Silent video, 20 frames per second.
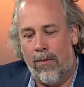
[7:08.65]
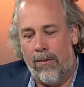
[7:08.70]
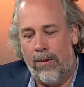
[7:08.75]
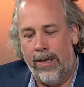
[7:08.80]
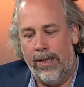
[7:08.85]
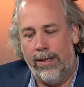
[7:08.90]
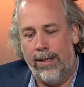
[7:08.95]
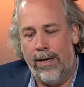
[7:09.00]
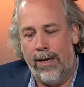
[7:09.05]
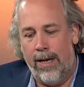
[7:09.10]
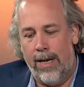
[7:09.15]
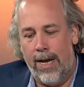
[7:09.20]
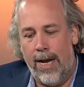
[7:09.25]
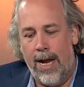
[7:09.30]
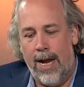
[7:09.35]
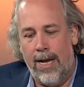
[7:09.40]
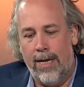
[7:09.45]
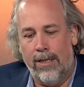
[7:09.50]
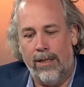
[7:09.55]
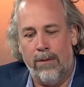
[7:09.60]

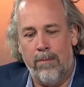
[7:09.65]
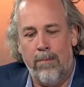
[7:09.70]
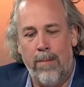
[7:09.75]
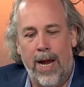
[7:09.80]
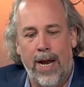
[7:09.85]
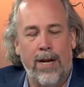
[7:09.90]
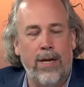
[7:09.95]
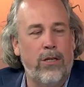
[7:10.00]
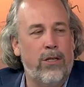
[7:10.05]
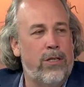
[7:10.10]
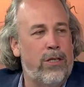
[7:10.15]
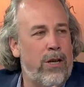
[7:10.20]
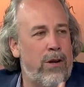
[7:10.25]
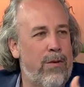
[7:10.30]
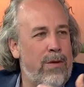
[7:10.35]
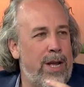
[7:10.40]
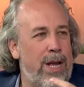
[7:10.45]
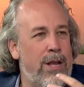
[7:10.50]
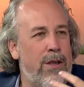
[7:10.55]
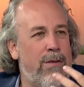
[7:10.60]
recently has made it
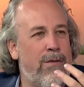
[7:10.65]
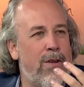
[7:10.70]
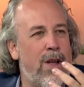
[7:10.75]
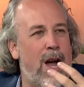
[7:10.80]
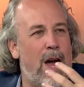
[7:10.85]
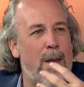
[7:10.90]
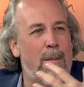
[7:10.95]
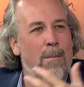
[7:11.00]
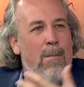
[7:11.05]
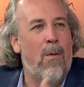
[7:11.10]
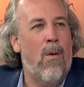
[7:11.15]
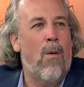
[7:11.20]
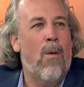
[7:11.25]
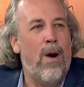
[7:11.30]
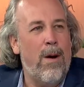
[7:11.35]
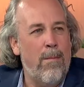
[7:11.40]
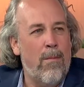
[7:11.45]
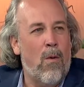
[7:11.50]
so that you've got more and